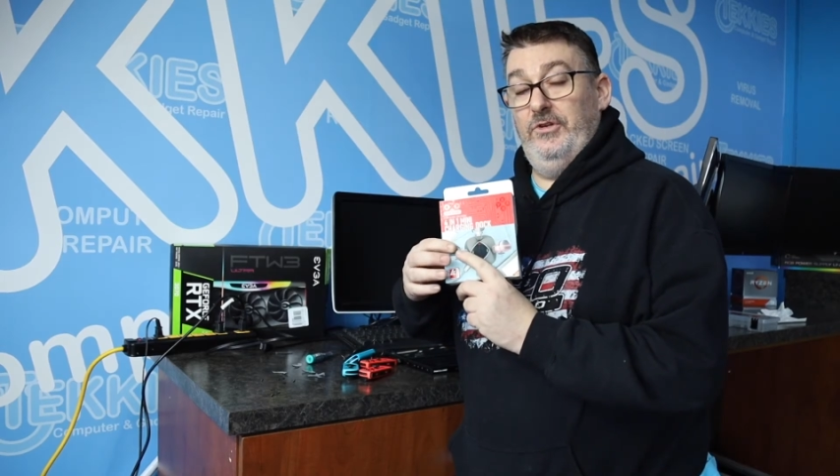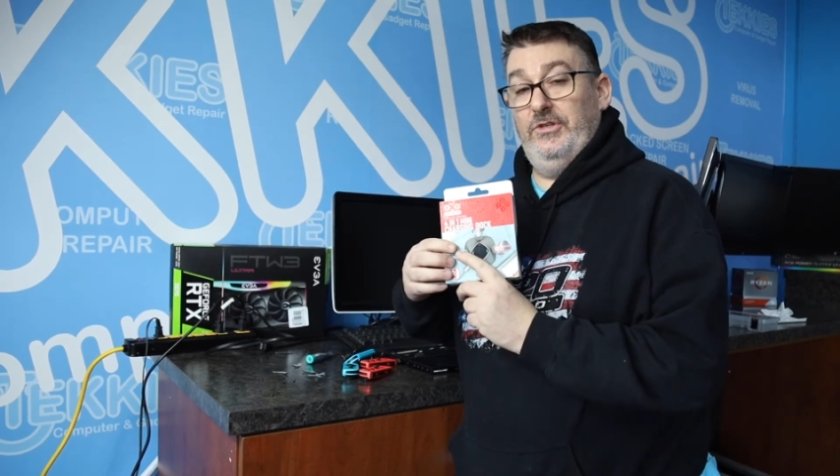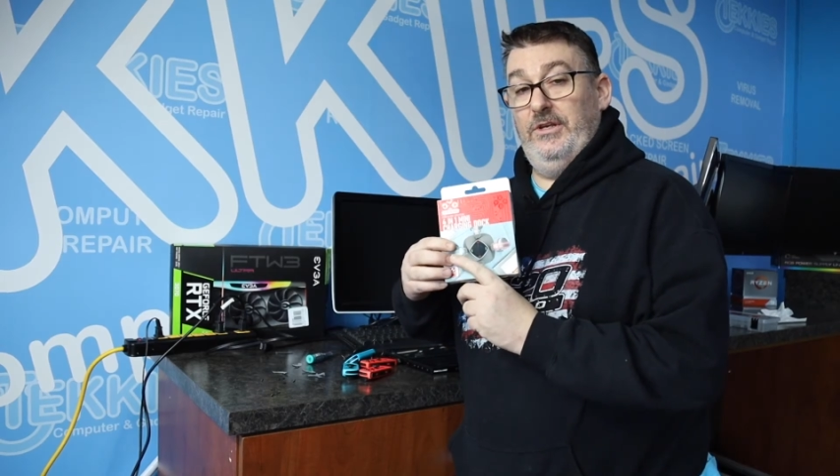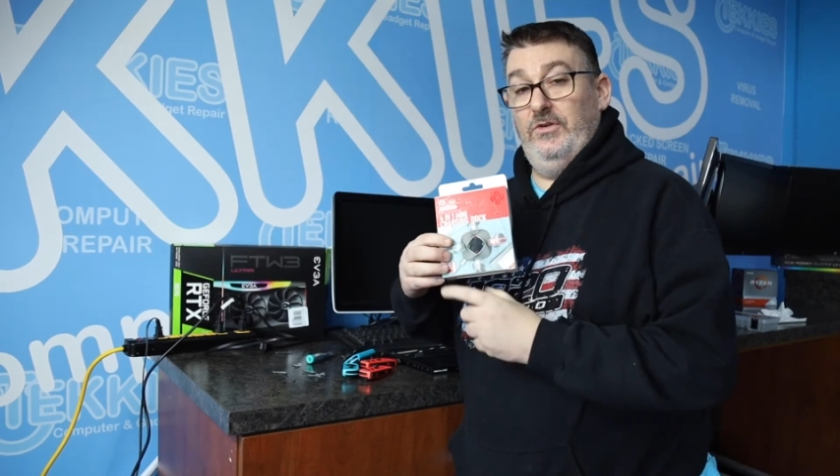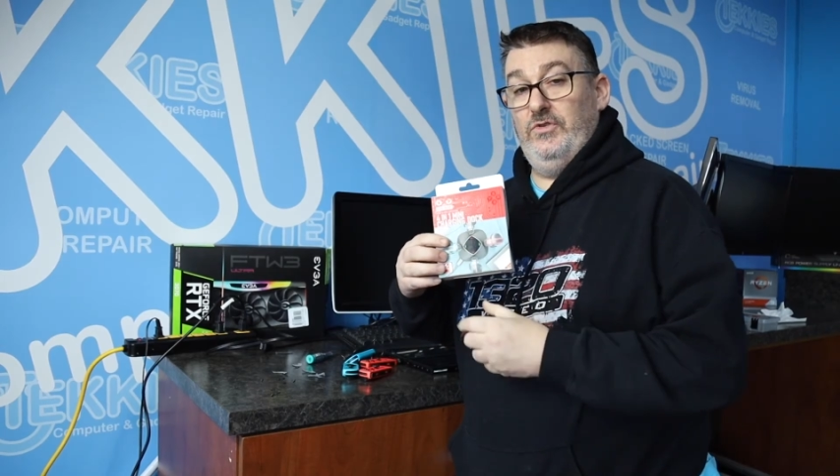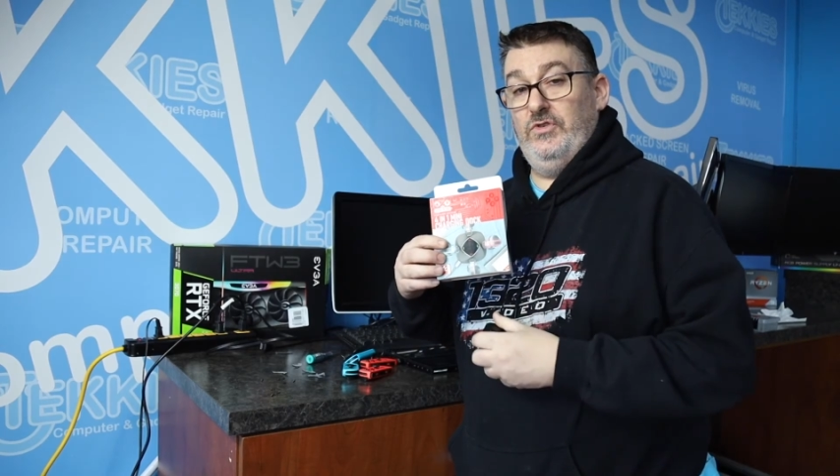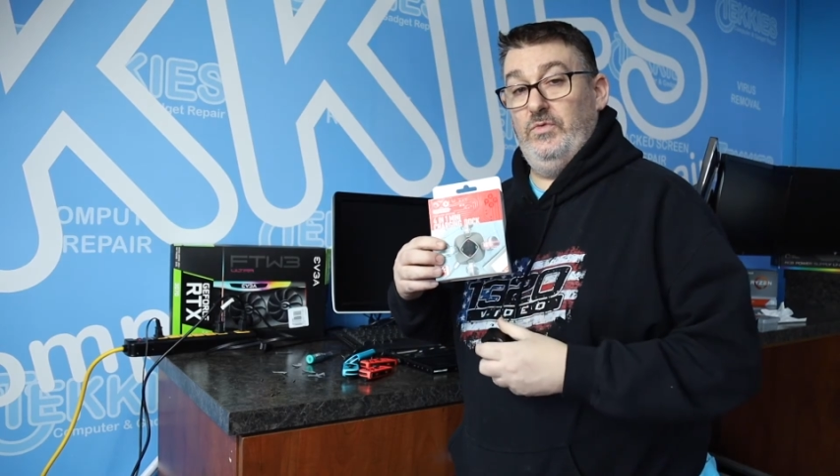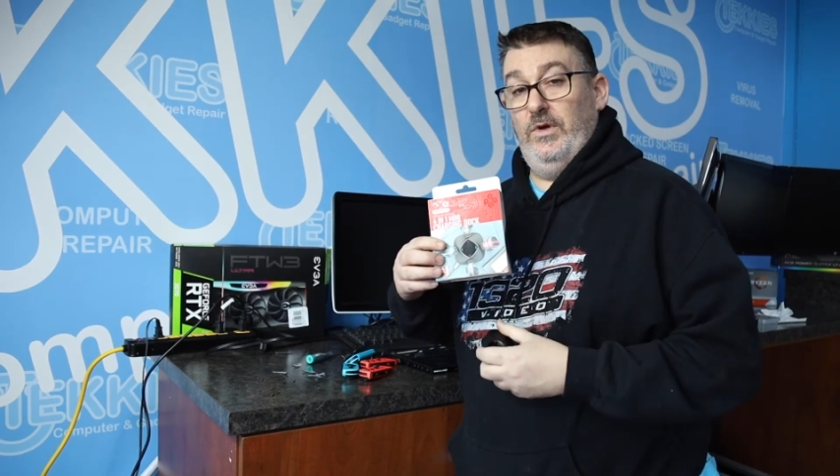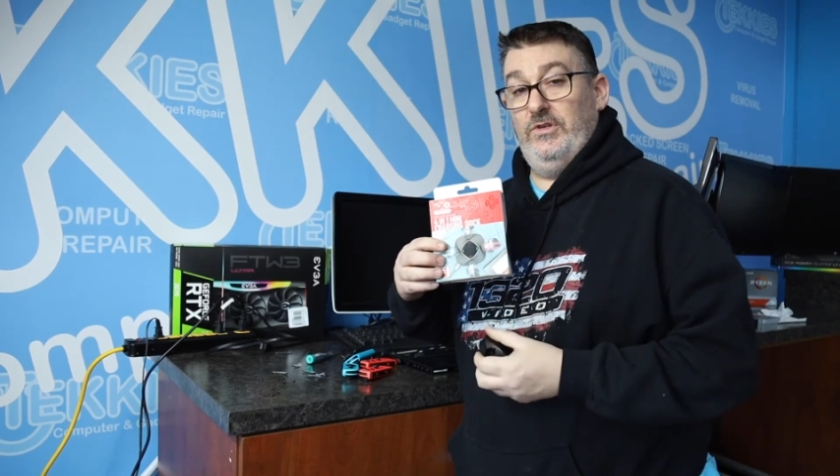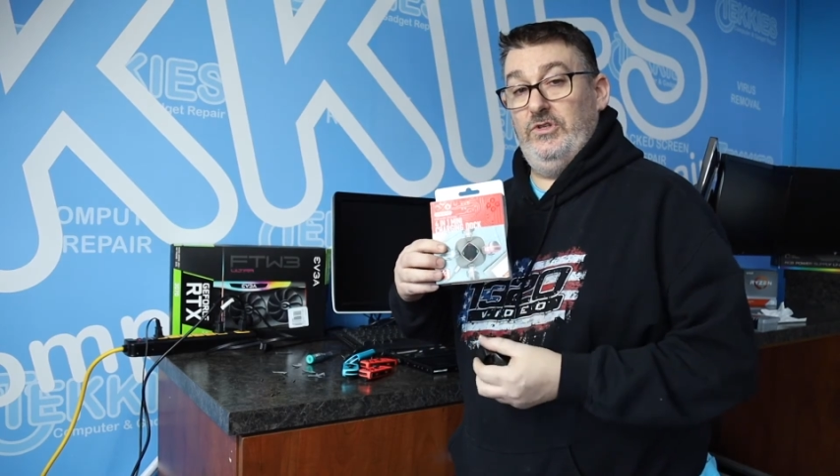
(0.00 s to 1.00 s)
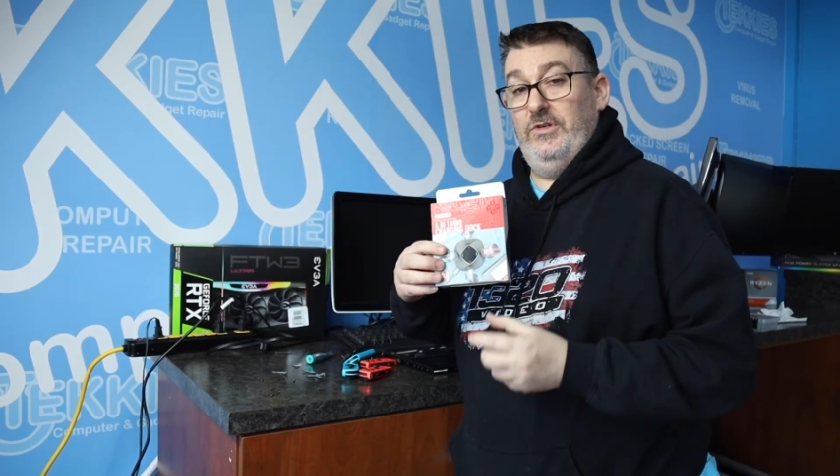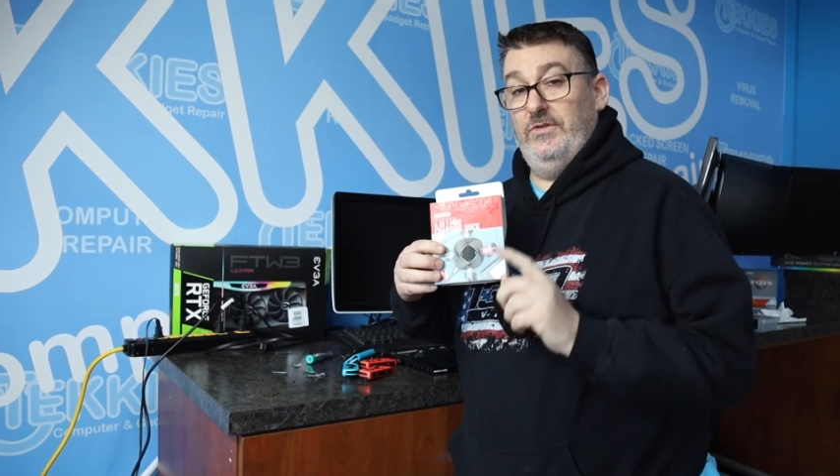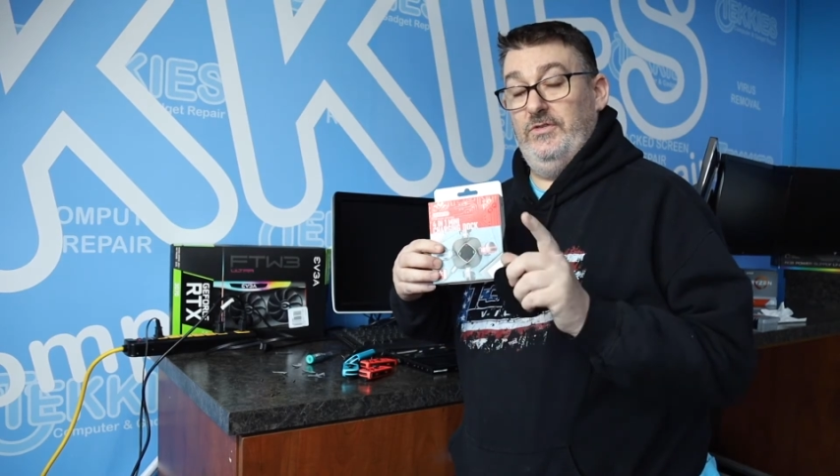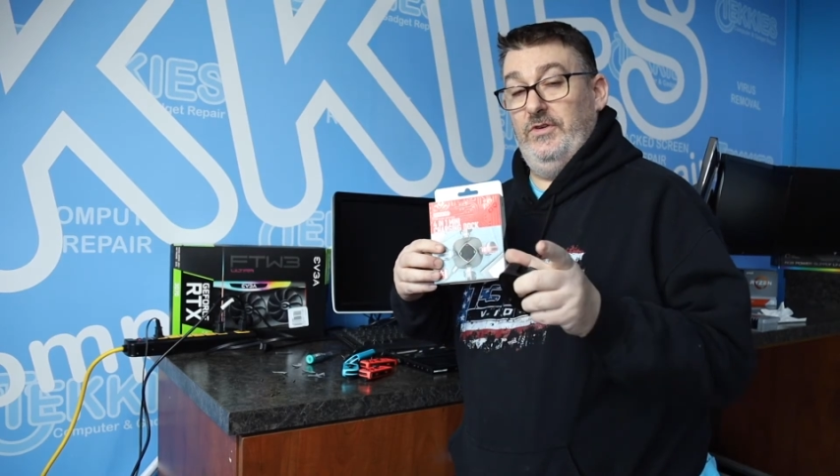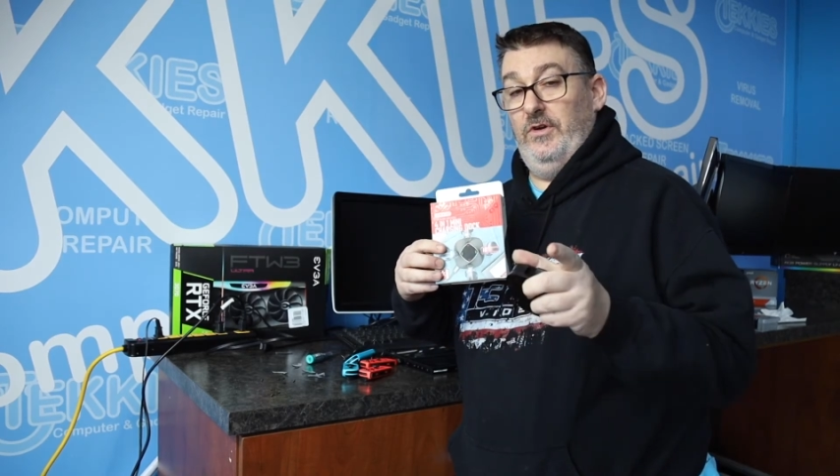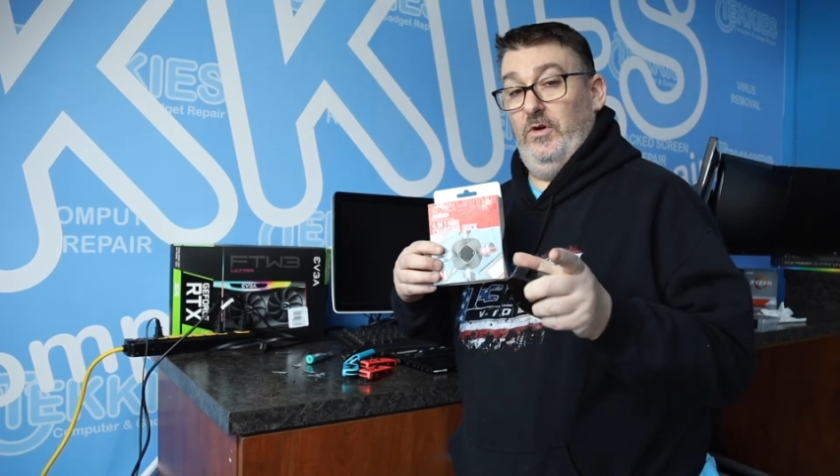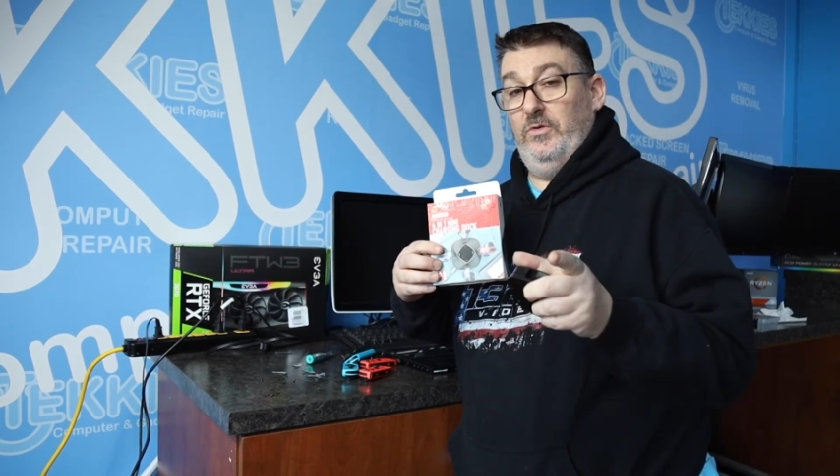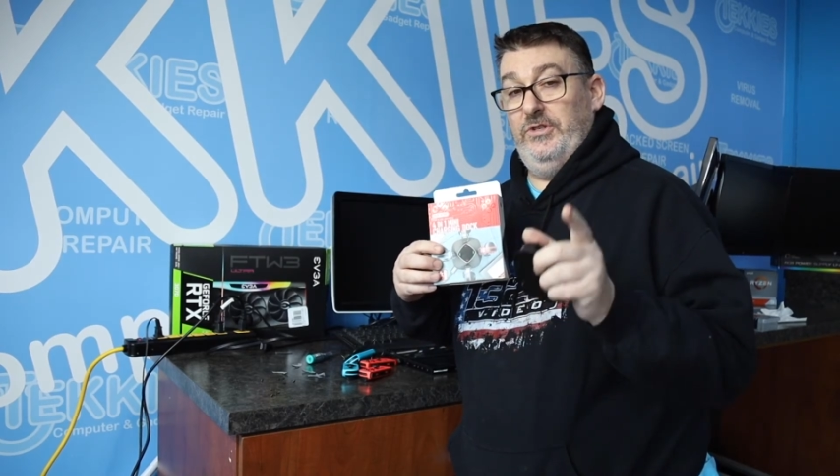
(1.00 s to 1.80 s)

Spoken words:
Nintendo Switch, Yezro.